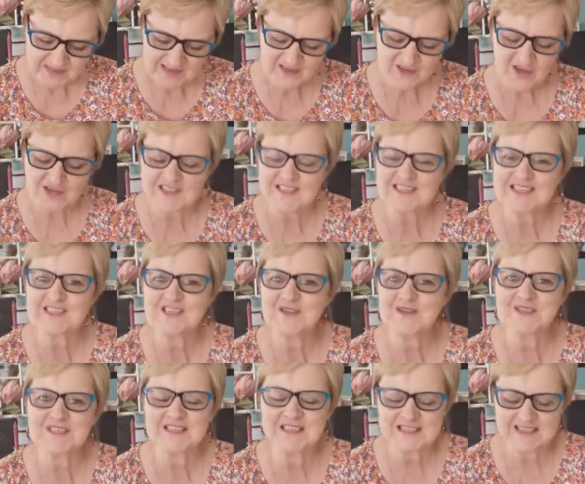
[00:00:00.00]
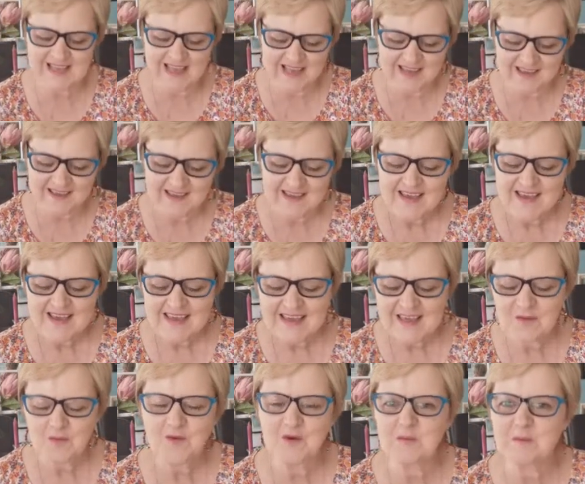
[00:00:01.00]
it continues to say,
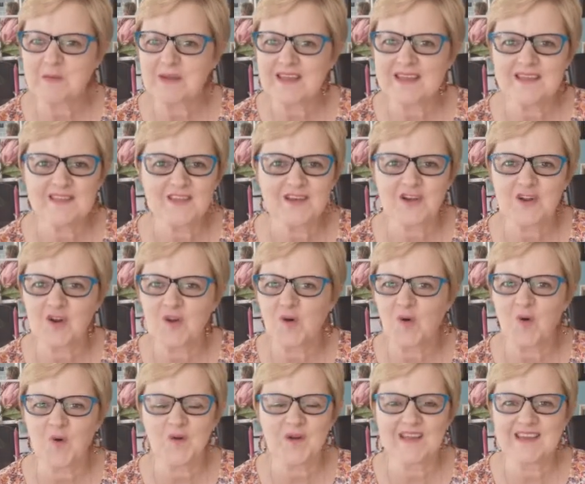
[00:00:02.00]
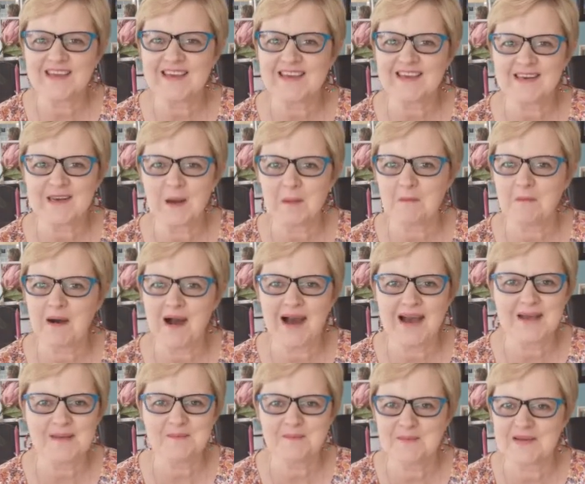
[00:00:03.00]
He will be the glory in
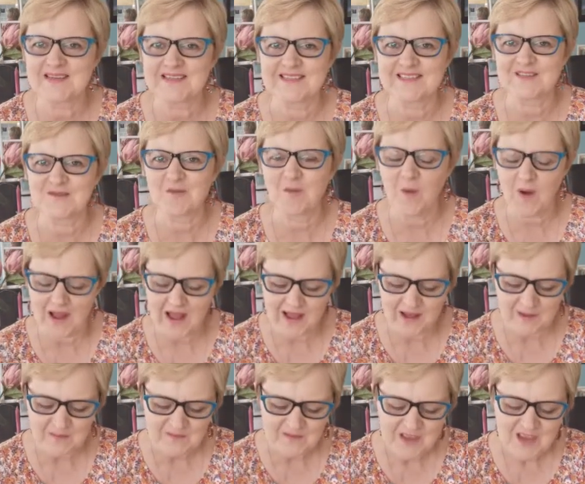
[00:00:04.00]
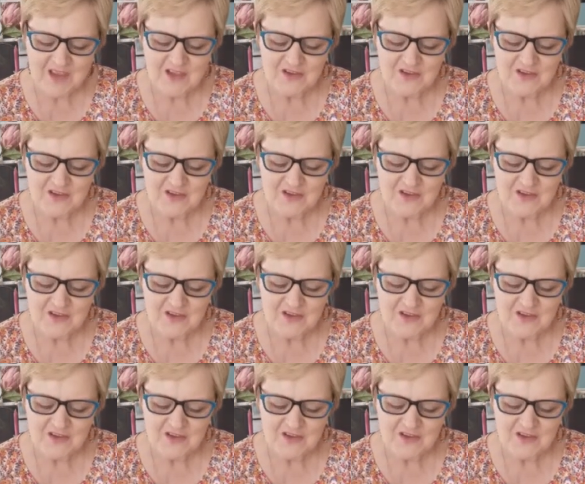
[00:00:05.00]
my midst. Wow.